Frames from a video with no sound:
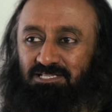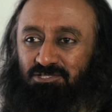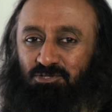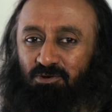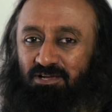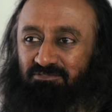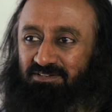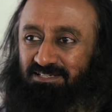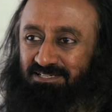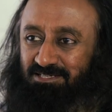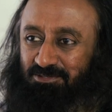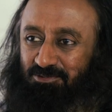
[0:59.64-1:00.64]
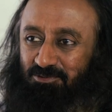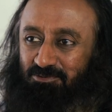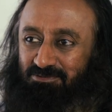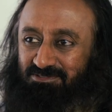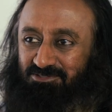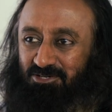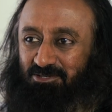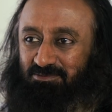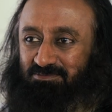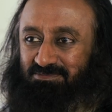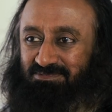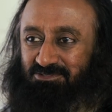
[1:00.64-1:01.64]
It's so evident, no,
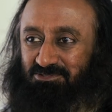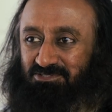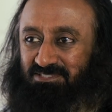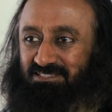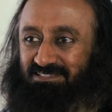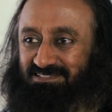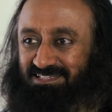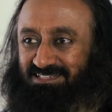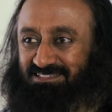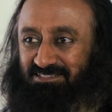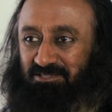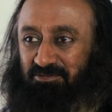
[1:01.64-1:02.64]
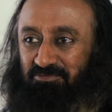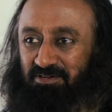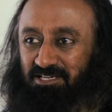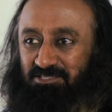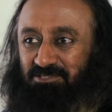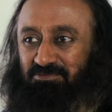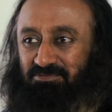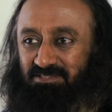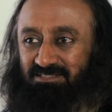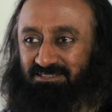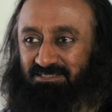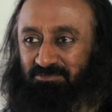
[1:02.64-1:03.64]
Tom? You see that the effect of
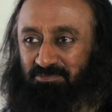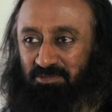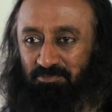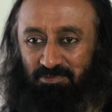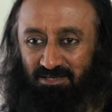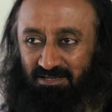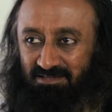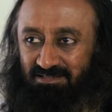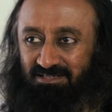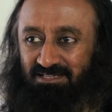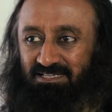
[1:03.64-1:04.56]
it, and people are